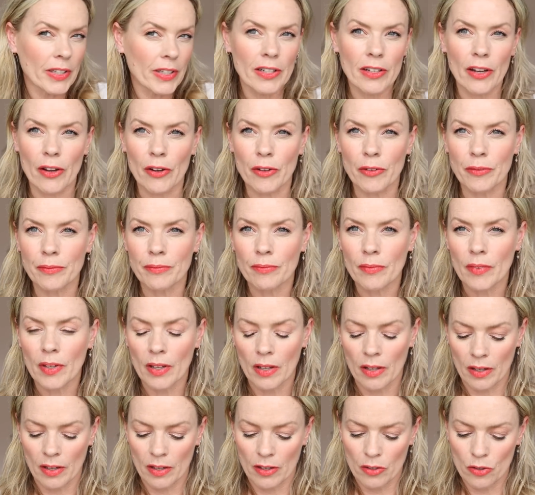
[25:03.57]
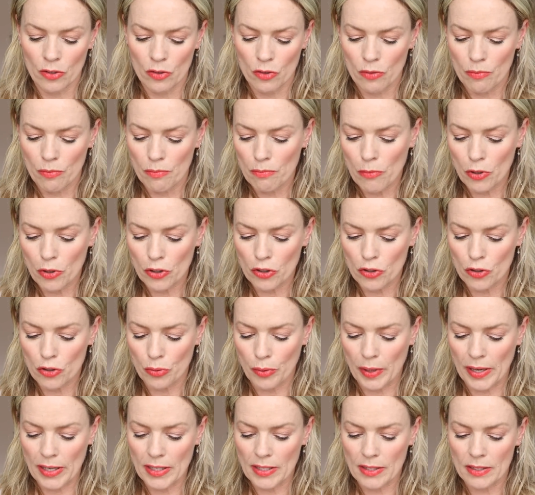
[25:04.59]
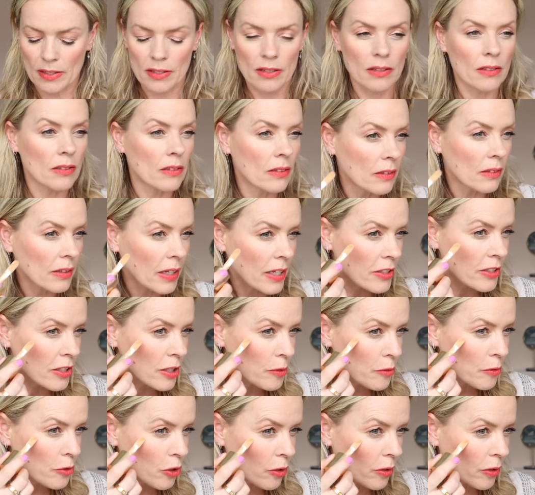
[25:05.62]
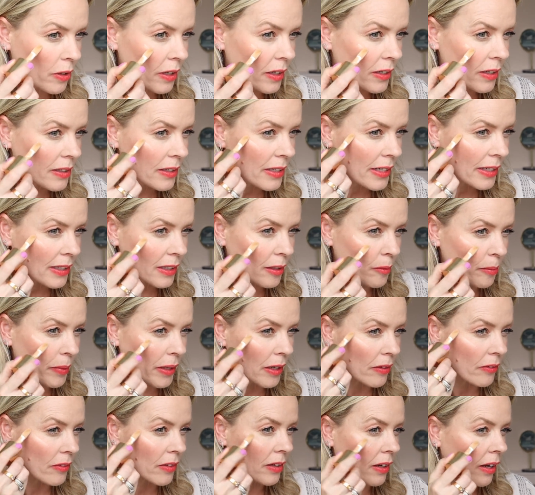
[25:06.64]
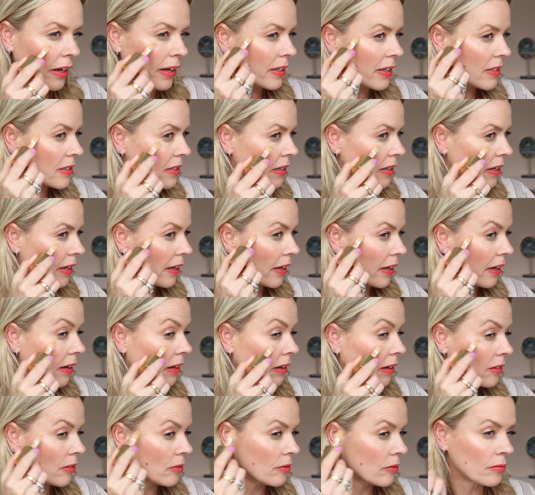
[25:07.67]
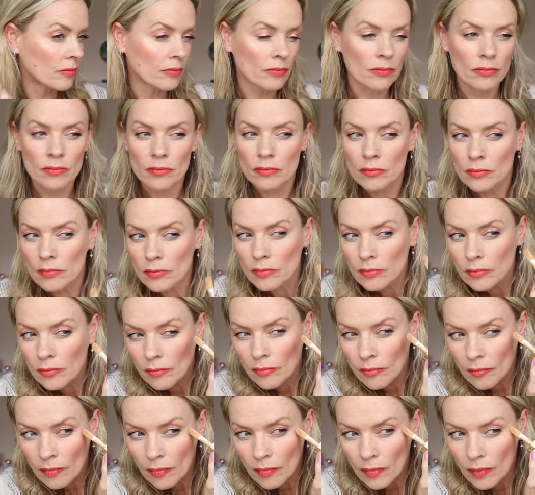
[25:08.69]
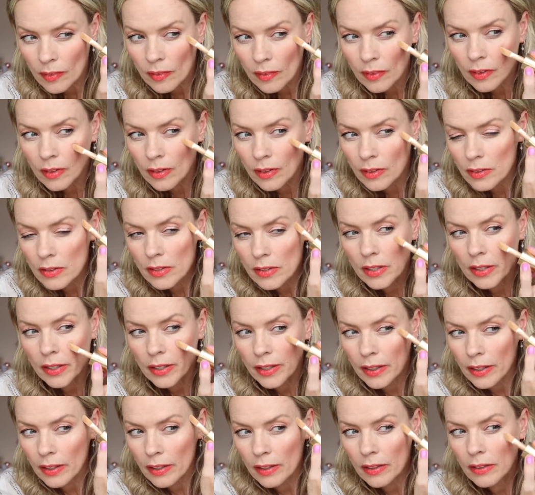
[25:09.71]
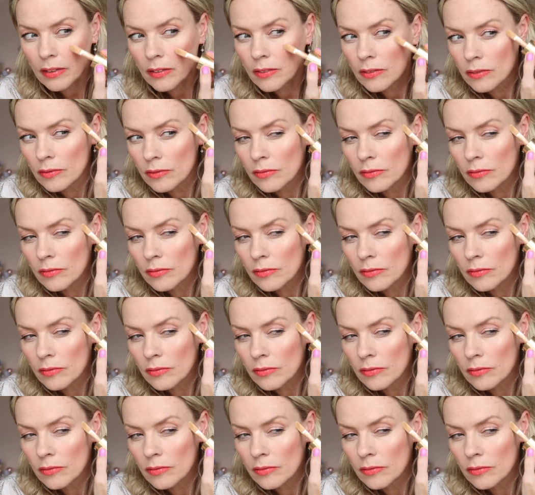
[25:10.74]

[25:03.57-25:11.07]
you know, modern twist, let's just chuck a little bit of light here and here.